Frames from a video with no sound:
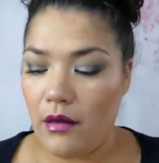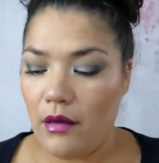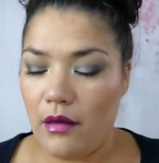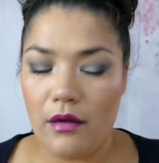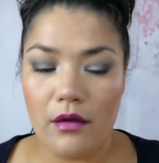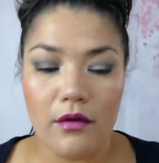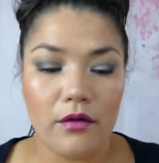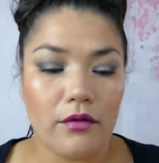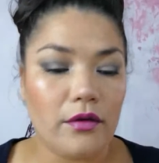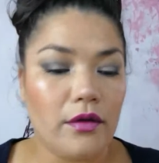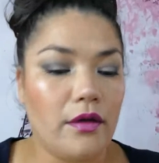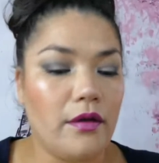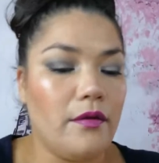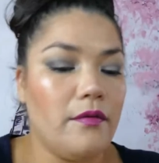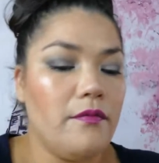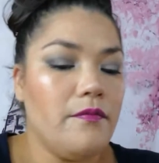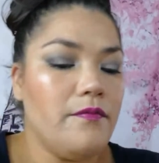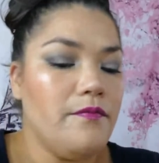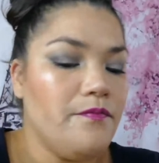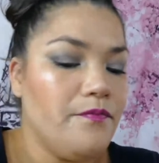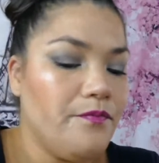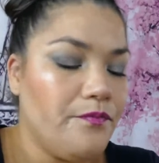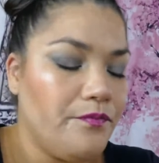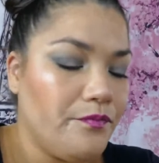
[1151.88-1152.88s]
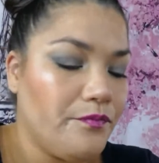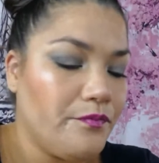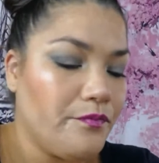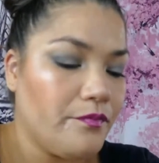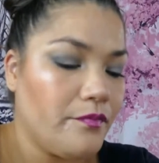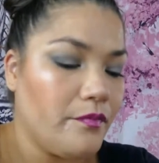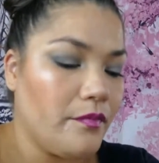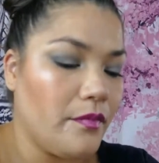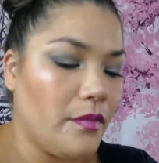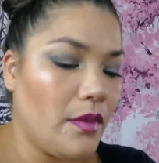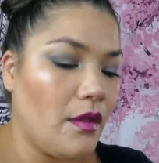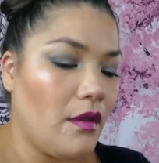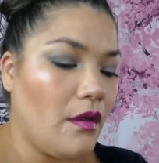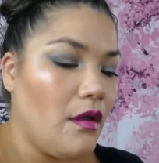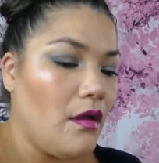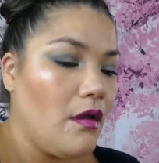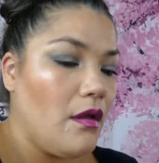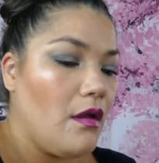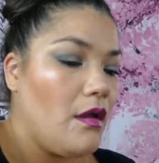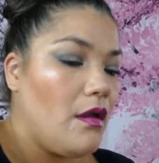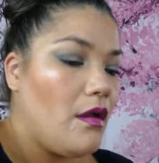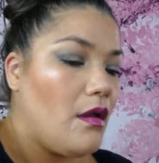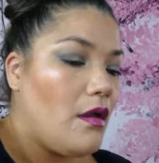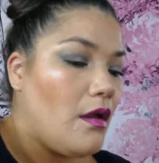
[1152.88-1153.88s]
Okay.
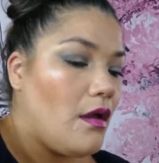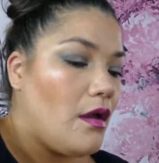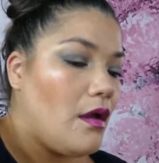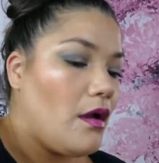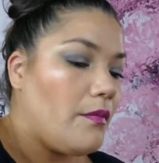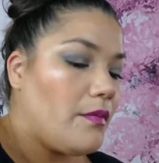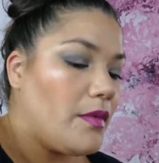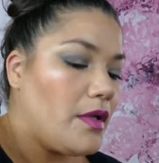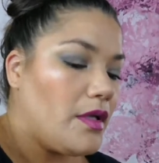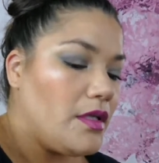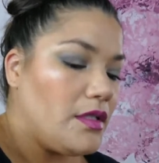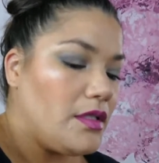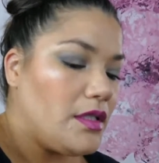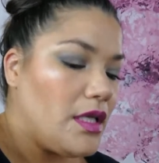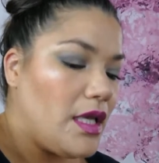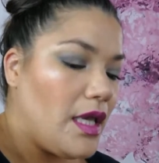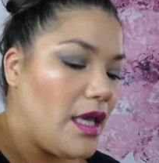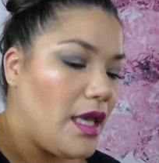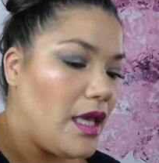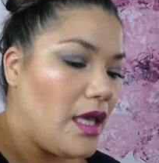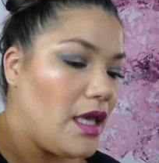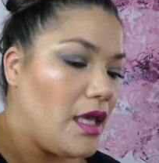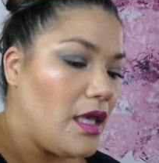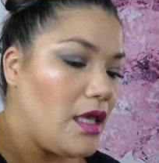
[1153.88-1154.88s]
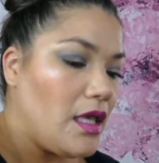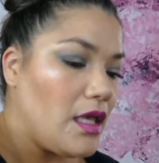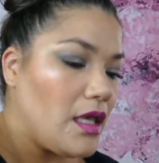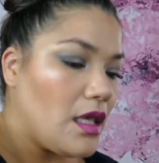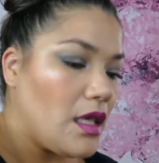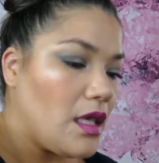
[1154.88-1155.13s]
I'm going to take,